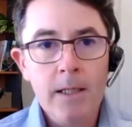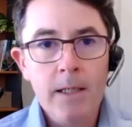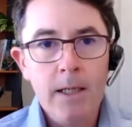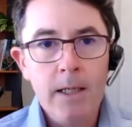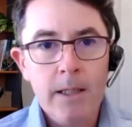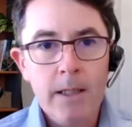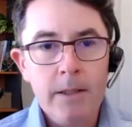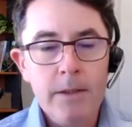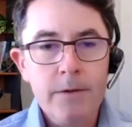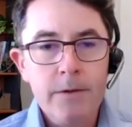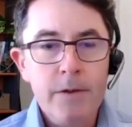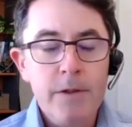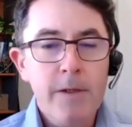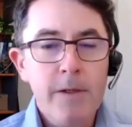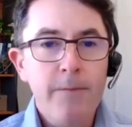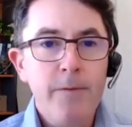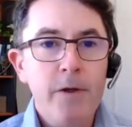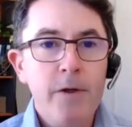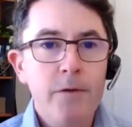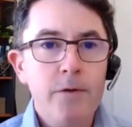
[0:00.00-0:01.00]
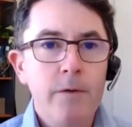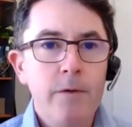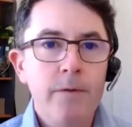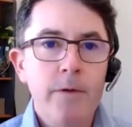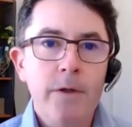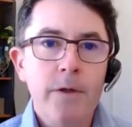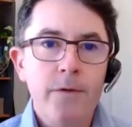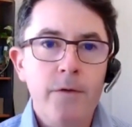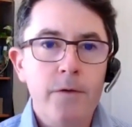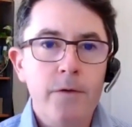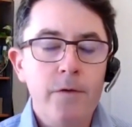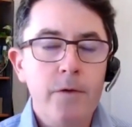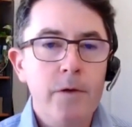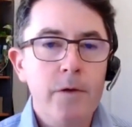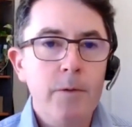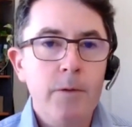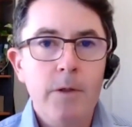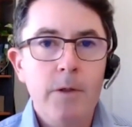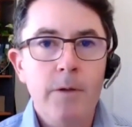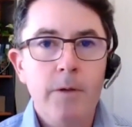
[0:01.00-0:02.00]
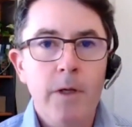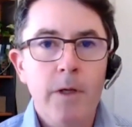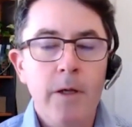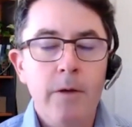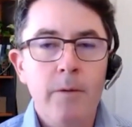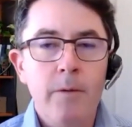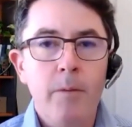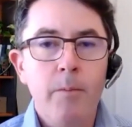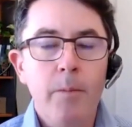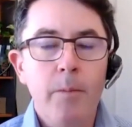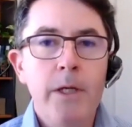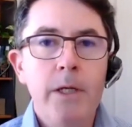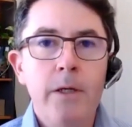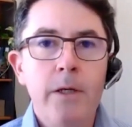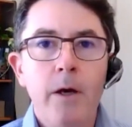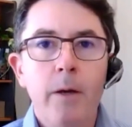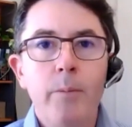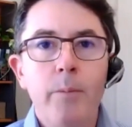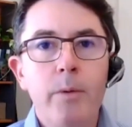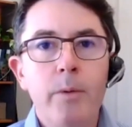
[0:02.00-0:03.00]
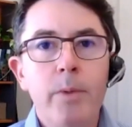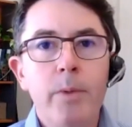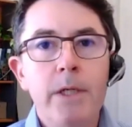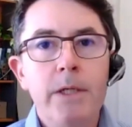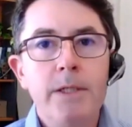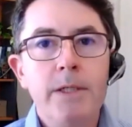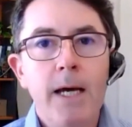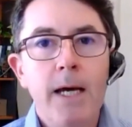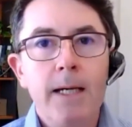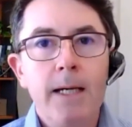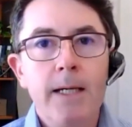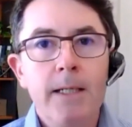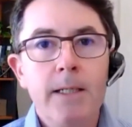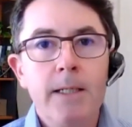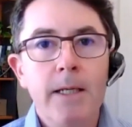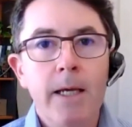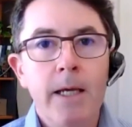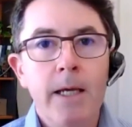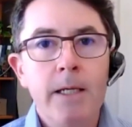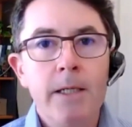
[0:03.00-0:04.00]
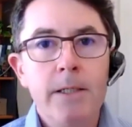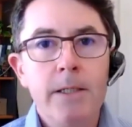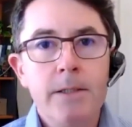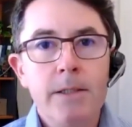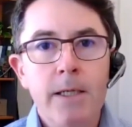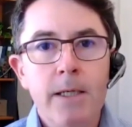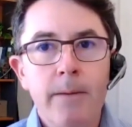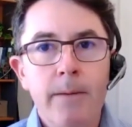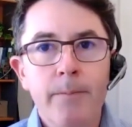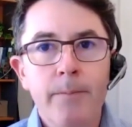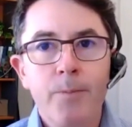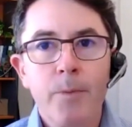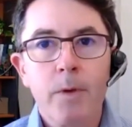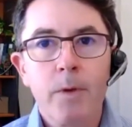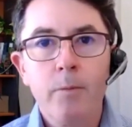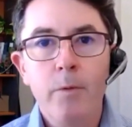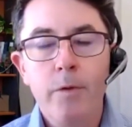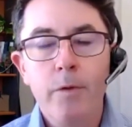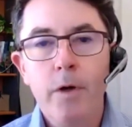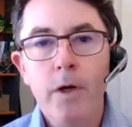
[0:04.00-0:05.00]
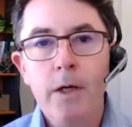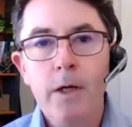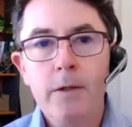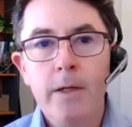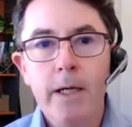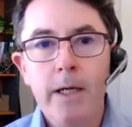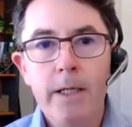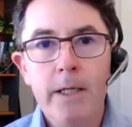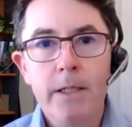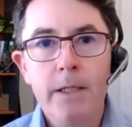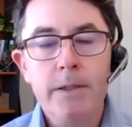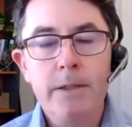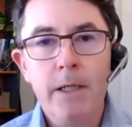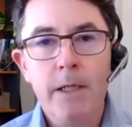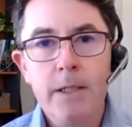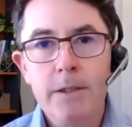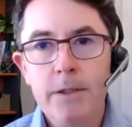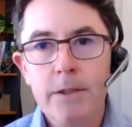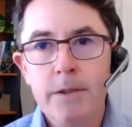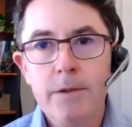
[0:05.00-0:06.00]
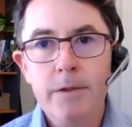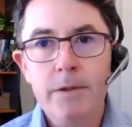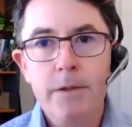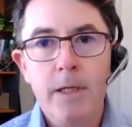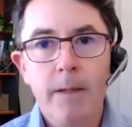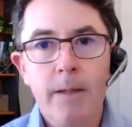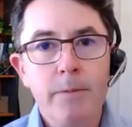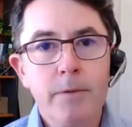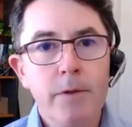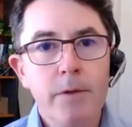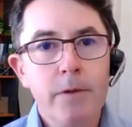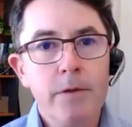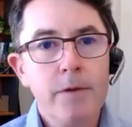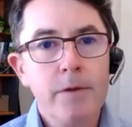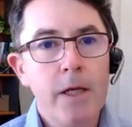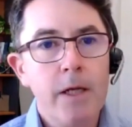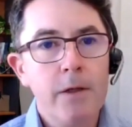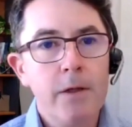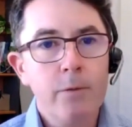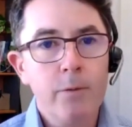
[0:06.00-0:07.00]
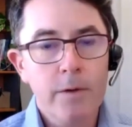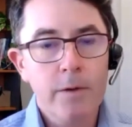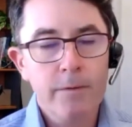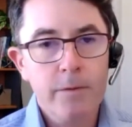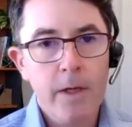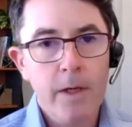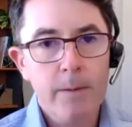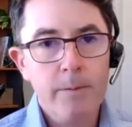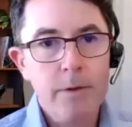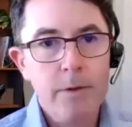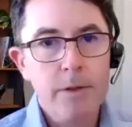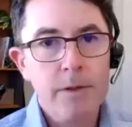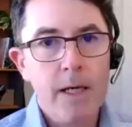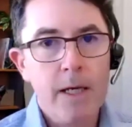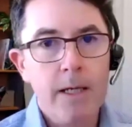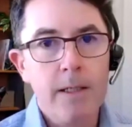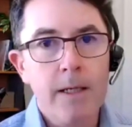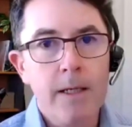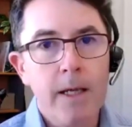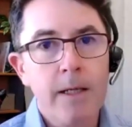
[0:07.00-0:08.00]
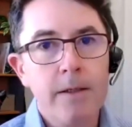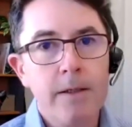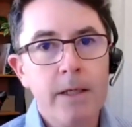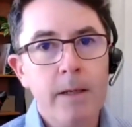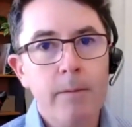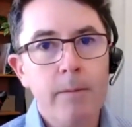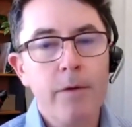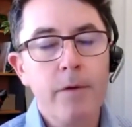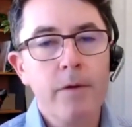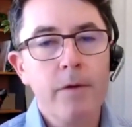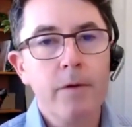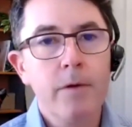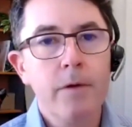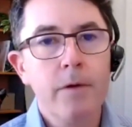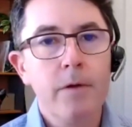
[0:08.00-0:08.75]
the significance of it is it's an immediate open pit target, and with high grade intersections up to 10 and 12 grams a tonne at depth,